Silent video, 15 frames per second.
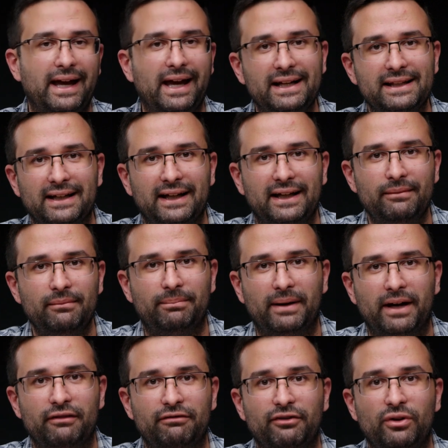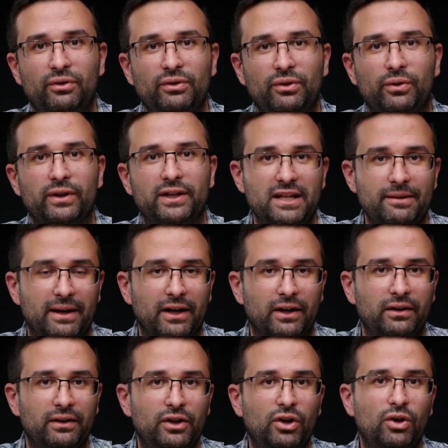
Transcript: anytime by phone or email,